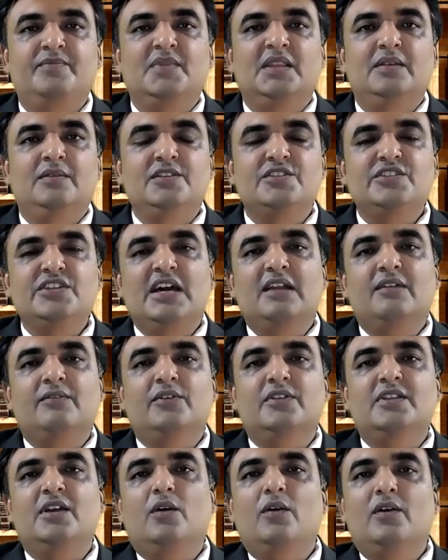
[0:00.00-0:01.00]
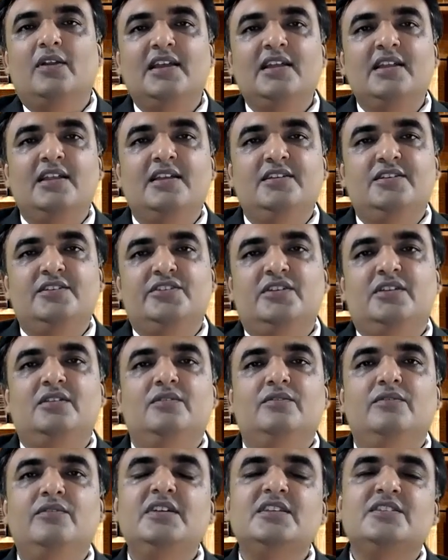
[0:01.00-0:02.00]
which are for the
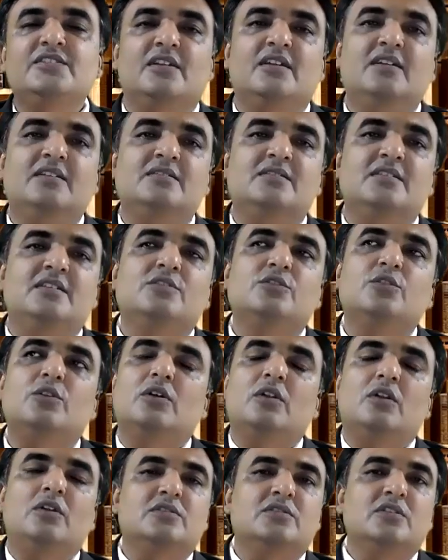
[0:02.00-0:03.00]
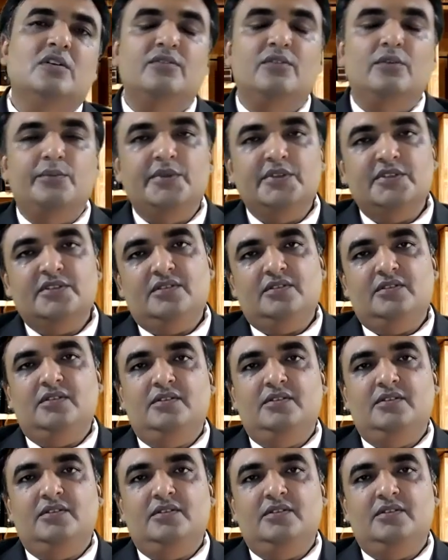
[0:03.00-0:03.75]
organization which runs into crores of rupees.